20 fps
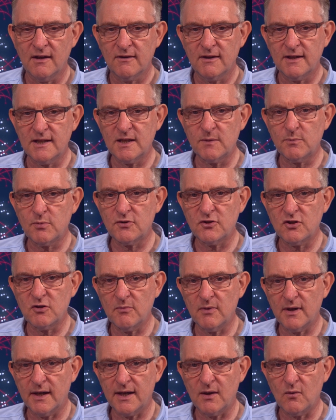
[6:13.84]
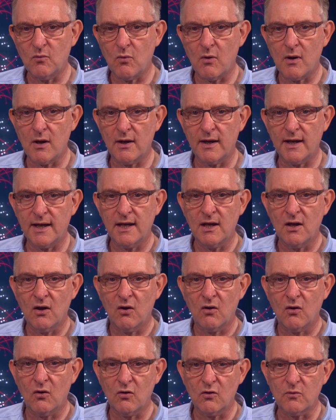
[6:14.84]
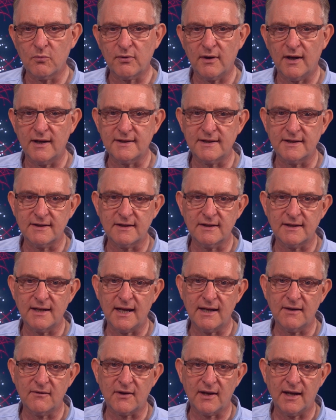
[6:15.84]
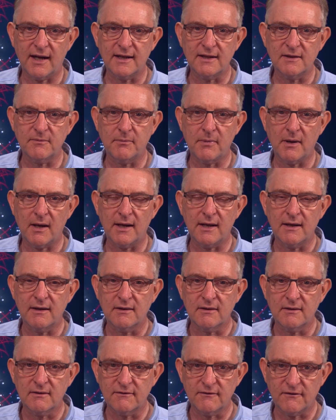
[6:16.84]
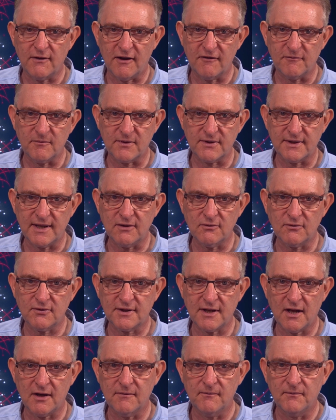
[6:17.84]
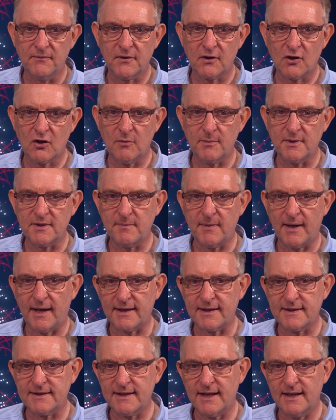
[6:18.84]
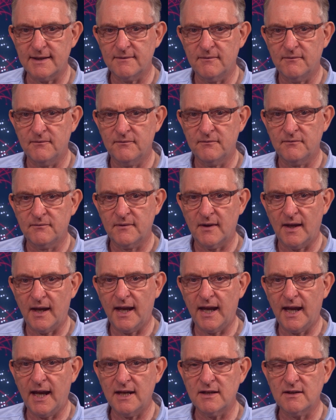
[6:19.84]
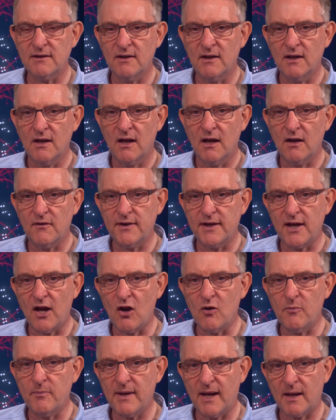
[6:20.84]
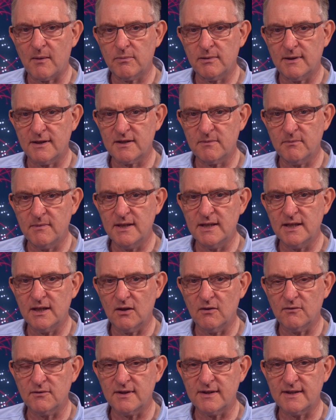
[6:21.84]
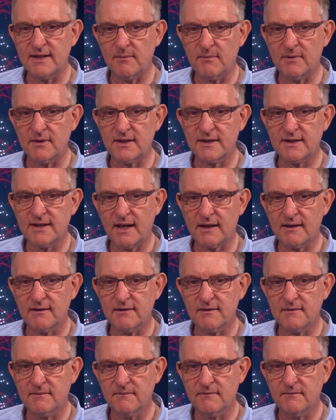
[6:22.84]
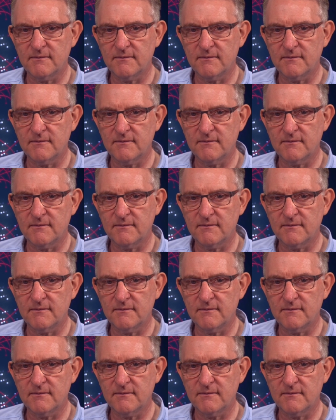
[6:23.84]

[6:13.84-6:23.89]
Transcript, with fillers: This is presumably why oil prices today have gained by 5% or so, Commerzbank said, ahead of the OPEC Plus meeting on December the 2nd.